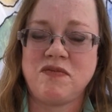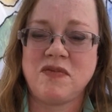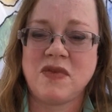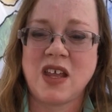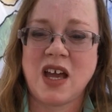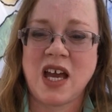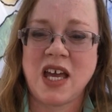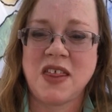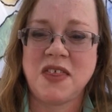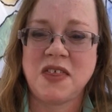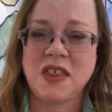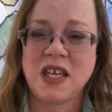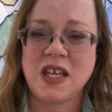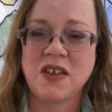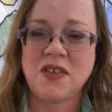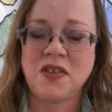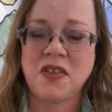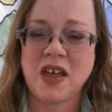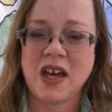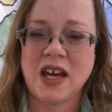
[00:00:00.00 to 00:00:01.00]
I
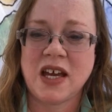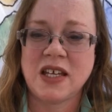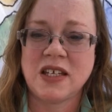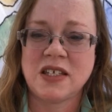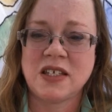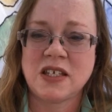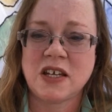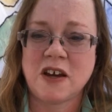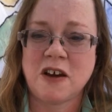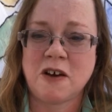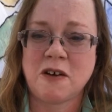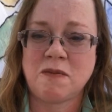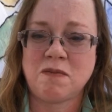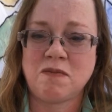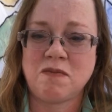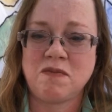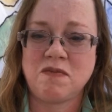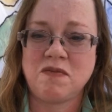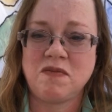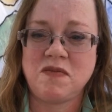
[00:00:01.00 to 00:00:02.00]
think that
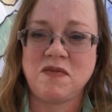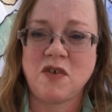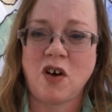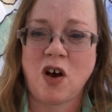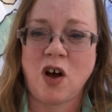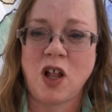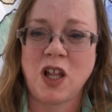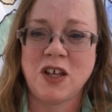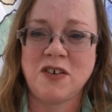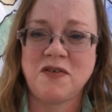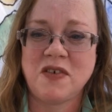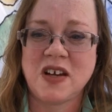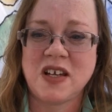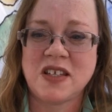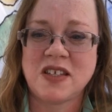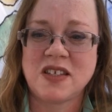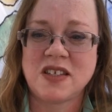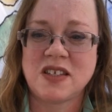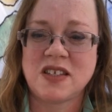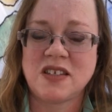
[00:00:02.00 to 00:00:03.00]
all of
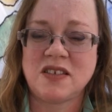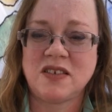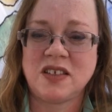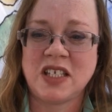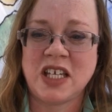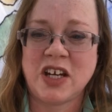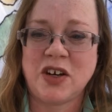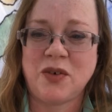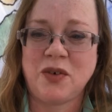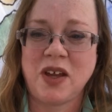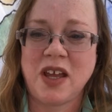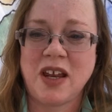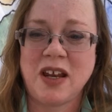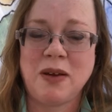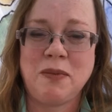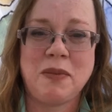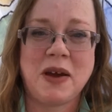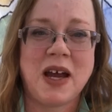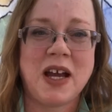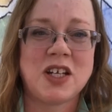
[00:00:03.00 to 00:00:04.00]
us,
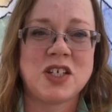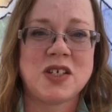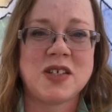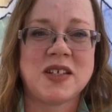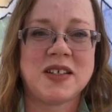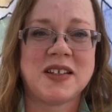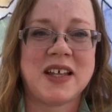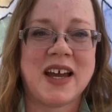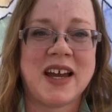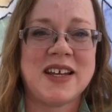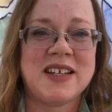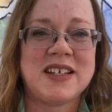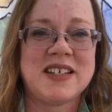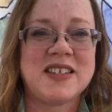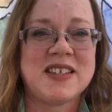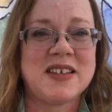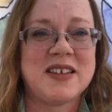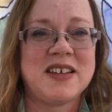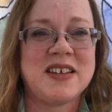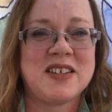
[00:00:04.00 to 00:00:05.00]
getting back to the land
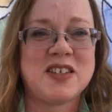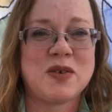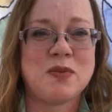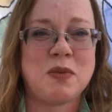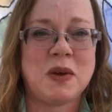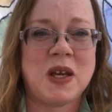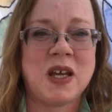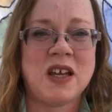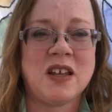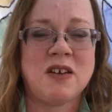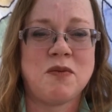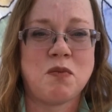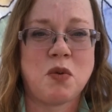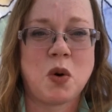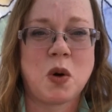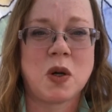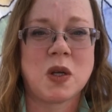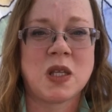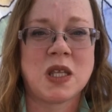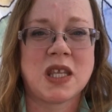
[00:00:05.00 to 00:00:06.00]
is a big and
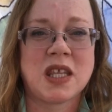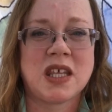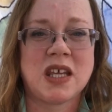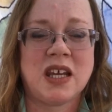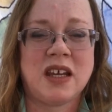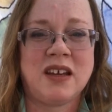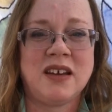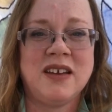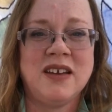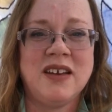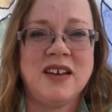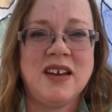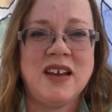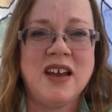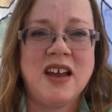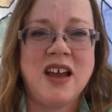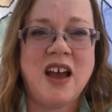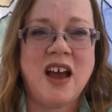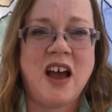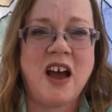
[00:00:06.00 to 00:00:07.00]
important thing.
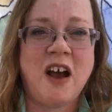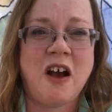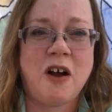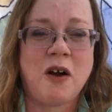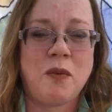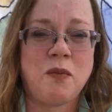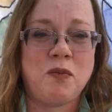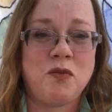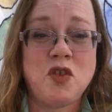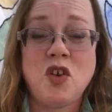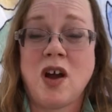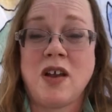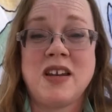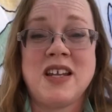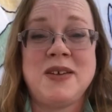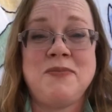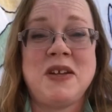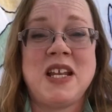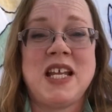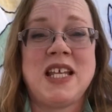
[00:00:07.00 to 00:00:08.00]
Not
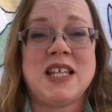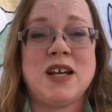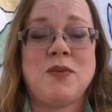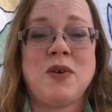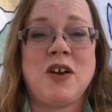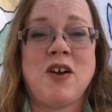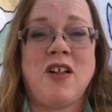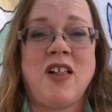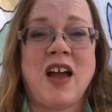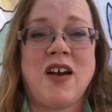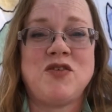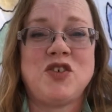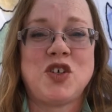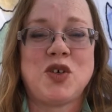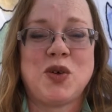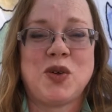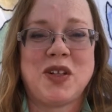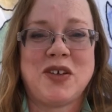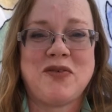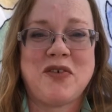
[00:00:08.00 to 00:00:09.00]
meaning that we all have to
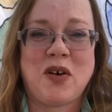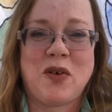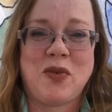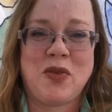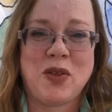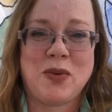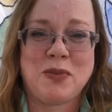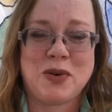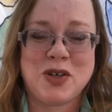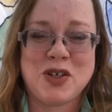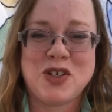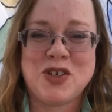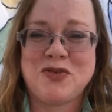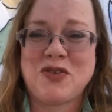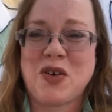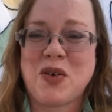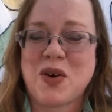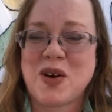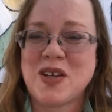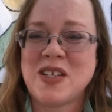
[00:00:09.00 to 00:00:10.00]
go live out in the bush, of
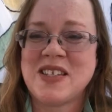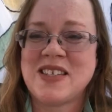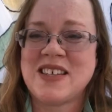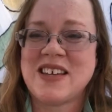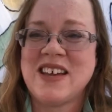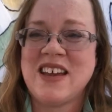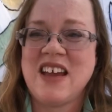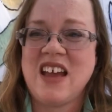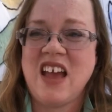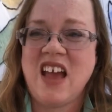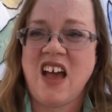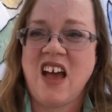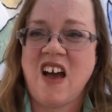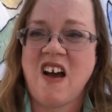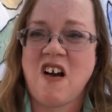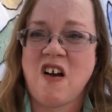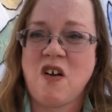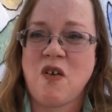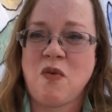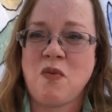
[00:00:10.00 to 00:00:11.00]
course,
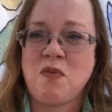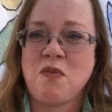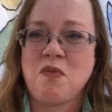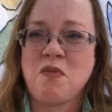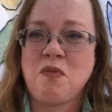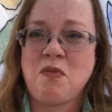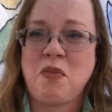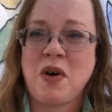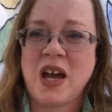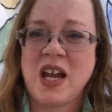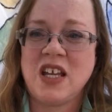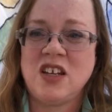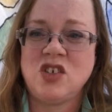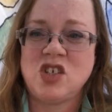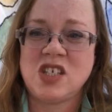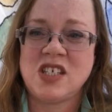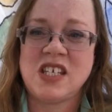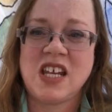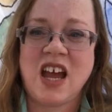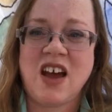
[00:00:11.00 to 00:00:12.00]
but
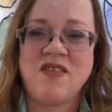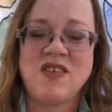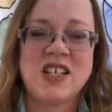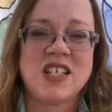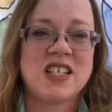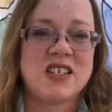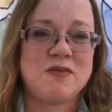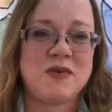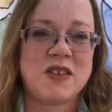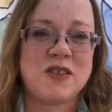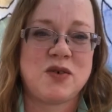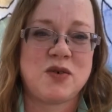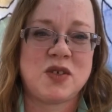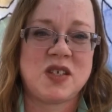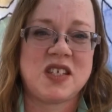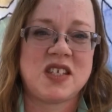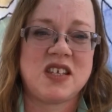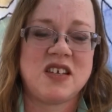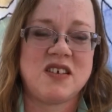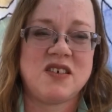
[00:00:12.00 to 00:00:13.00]
just having some of those
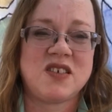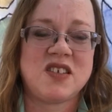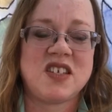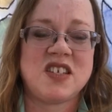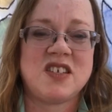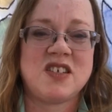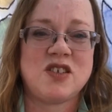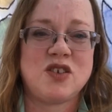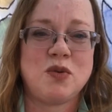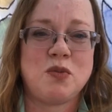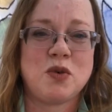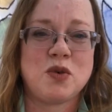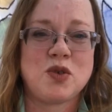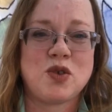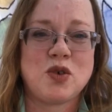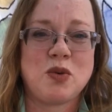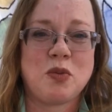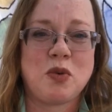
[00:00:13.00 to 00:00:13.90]
skills is super, super